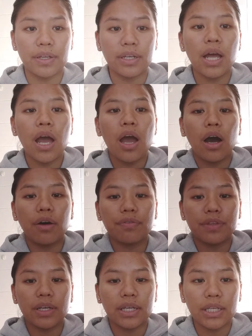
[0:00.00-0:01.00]

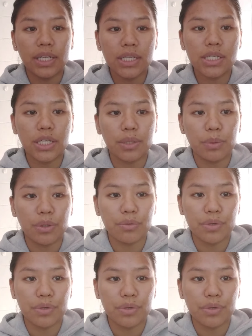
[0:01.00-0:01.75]
the innate immune